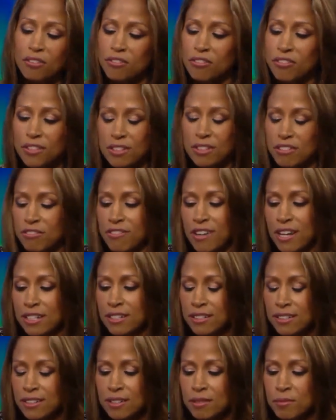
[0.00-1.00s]
I don't feel
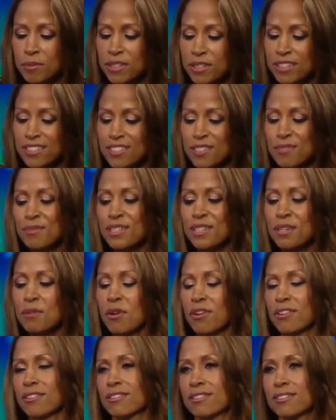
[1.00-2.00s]
offended because, I
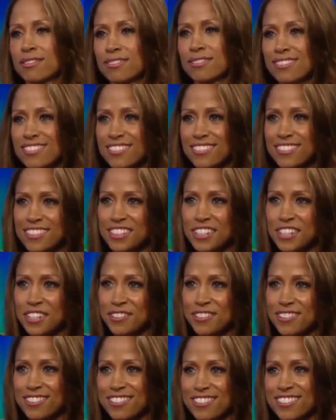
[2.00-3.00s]
mean, come on,
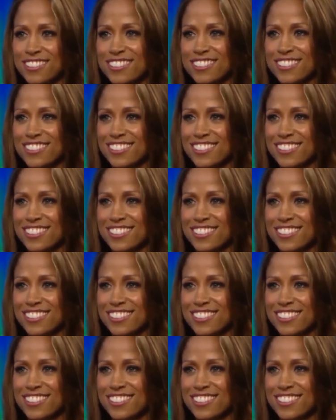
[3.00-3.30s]
you know?